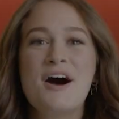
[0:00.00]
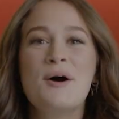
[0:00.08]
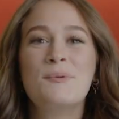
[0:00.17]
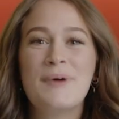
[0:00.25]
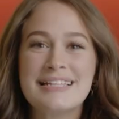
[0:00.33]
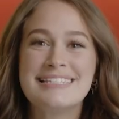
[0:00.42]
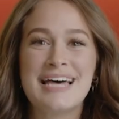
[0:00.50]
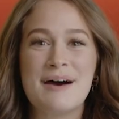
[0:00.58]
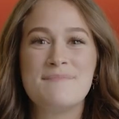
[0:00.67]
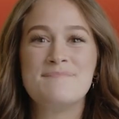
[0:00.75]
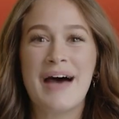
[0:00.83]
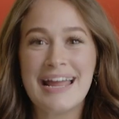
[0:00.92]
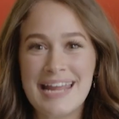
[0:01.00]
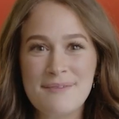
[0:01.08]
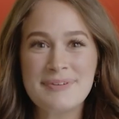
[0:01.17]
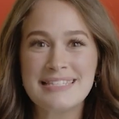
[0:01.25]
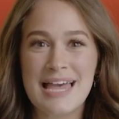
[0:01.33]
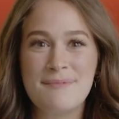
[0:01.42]
What's up? My name
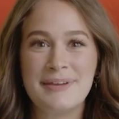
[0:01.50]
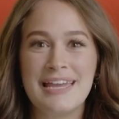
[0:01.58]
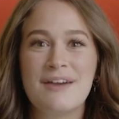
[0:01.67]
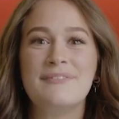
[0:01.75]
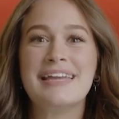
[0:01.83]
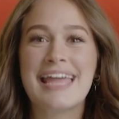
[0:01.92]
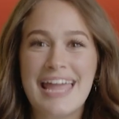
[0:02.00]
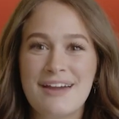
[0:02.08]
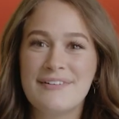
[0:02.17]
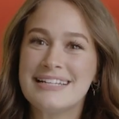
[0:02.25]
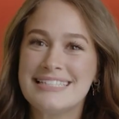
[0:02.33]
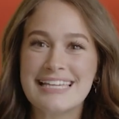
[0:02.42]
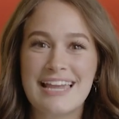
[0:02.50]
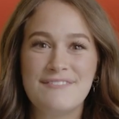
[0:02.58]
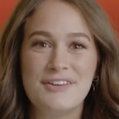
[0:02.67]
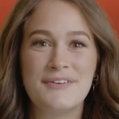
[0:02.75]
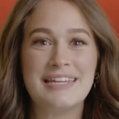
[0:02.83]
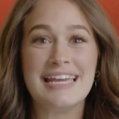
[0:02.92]
is Emmy, and we can't wait to give
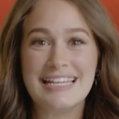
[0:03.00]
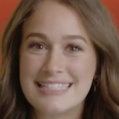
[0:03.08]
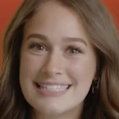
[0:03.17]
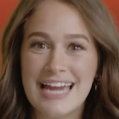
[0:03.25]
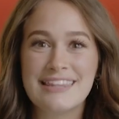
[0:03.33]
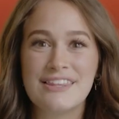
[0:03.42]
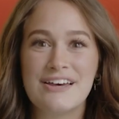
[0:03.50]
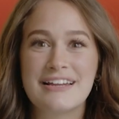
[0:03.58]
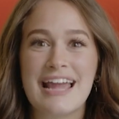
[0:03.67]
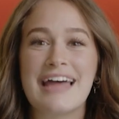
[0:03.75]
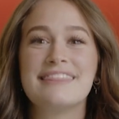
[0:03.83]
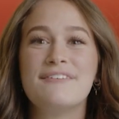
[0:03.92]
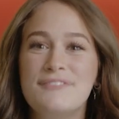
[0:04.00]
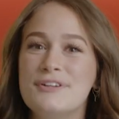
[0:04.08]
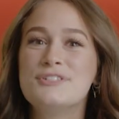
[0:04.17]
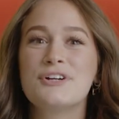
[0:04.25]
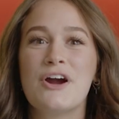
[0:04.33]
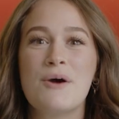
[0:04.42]
you an inside look at the
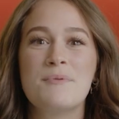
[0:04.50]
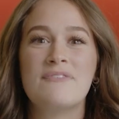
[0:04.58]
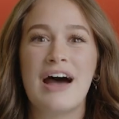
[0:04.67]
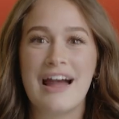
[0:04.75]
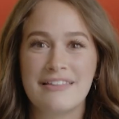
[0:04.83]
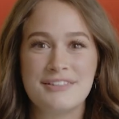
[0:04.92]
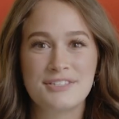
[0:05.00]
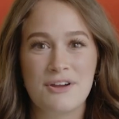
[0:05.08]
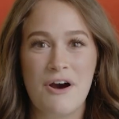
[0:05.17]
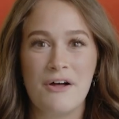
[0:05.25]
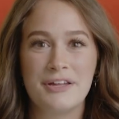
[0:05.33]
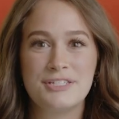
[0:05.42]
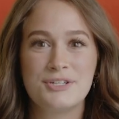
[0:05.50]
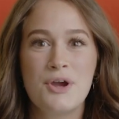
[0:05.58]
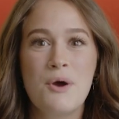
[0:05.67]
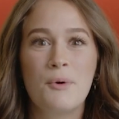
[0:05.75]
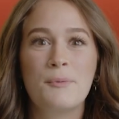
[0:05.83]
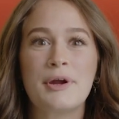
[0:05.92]
future home of Highlands College,
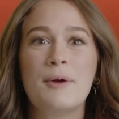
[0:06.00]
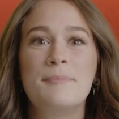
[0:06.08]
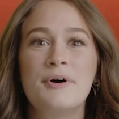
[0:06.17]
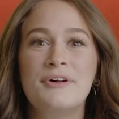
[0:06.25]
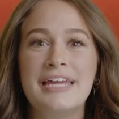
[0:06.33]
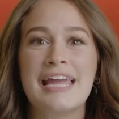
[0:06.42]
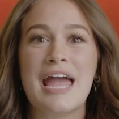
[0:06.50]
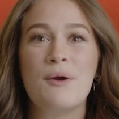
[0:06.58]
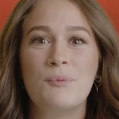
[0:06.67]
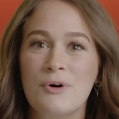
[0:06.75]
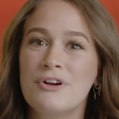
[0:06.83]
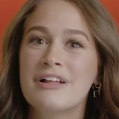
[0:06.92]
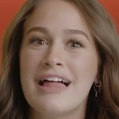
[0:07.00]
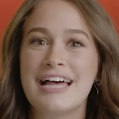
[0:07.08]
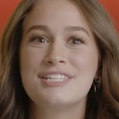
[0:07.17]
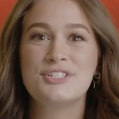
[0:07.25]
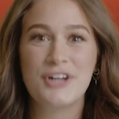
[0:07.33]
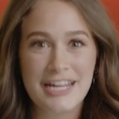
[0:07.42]
where we are building a world
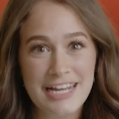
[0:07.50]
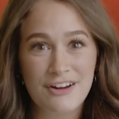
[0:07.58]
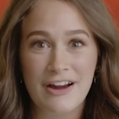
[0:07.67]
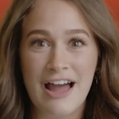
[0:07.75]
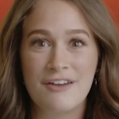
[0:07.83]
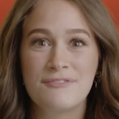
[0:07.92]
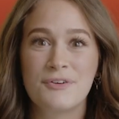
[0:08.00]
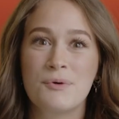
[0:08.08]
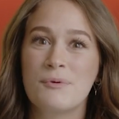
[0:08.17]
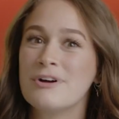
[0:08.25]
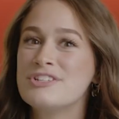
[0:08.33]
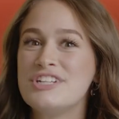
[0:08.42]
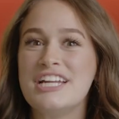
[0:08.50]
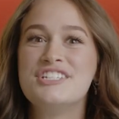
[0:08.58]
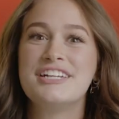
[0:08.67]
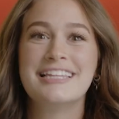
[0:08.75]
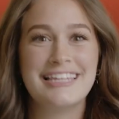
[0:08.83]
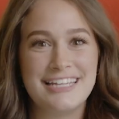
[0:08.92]
class training ground for world
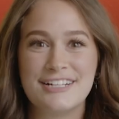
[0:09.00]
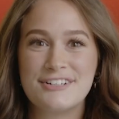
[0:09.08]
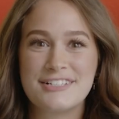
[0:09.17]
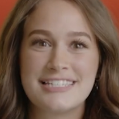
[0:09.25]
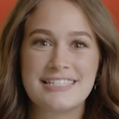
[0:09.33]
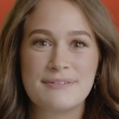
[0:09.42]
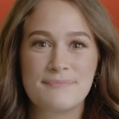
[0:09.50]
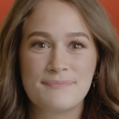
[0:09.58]
changing leaders.